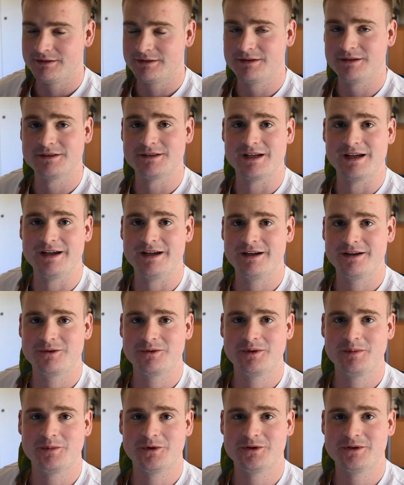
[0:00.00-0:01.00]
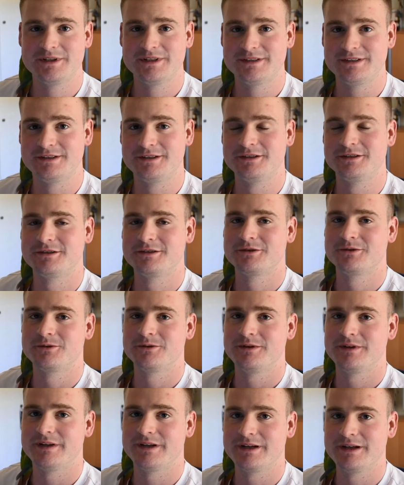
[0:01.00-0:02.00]
Does equipoise
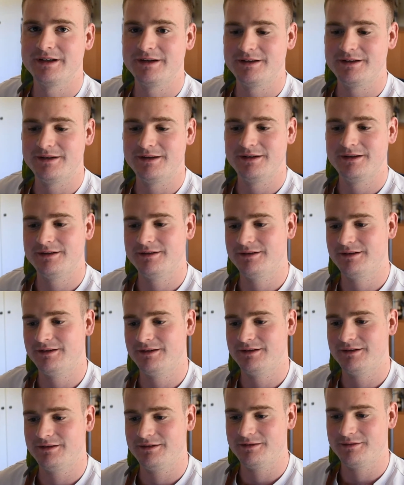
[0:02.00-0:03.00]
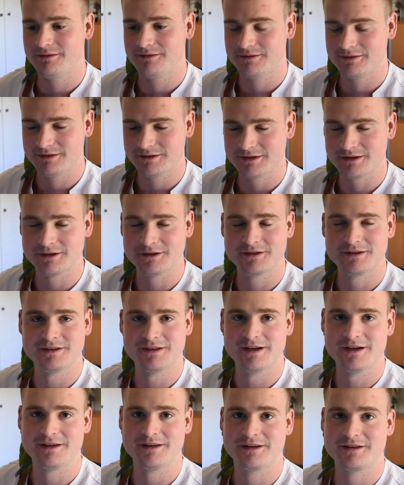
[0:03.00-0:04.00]
destroy the kidney? So
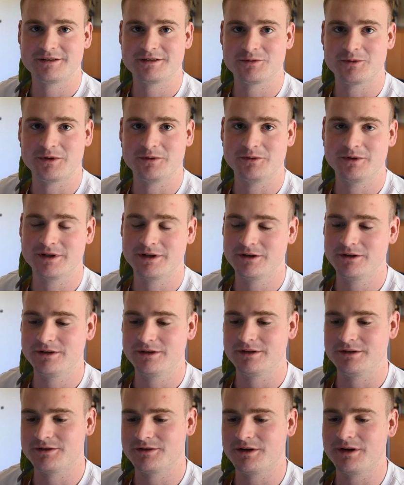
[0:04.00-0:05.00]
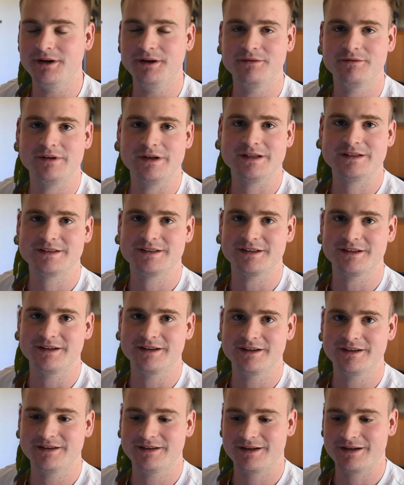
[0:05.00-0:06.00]
today that's what we're going to try
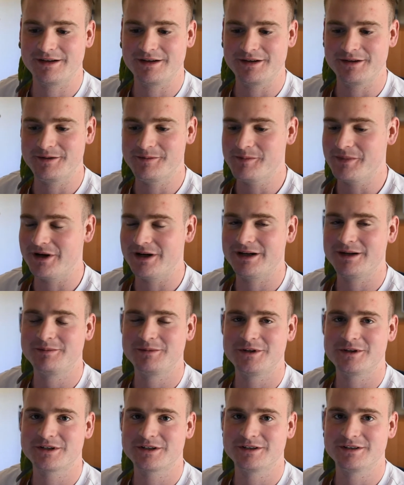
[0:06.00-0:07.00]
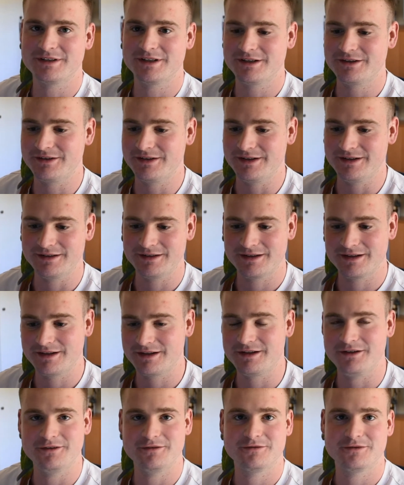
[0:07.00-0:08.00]
investigate. I'm Dr. Downey and
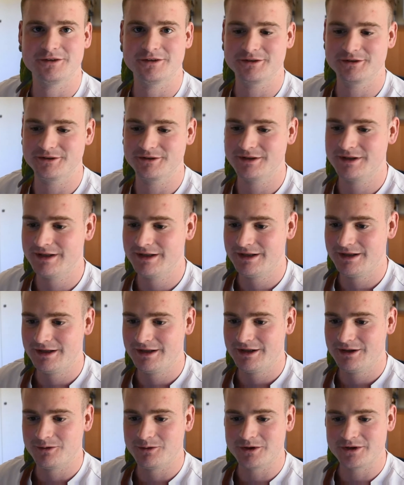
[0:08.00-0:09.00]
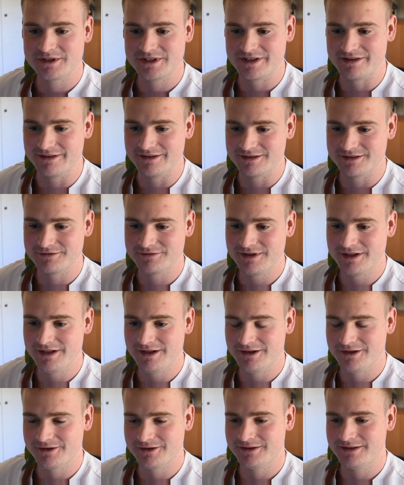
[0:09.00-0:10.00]
thank you for watching this
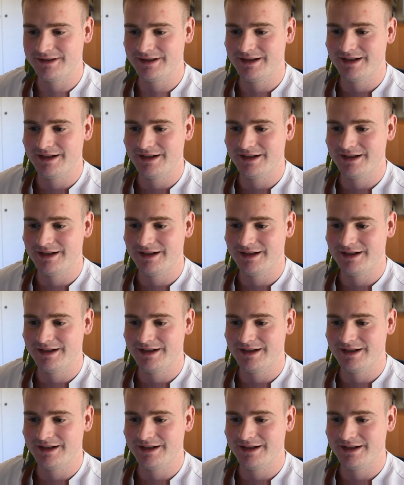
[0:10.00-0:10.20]
video.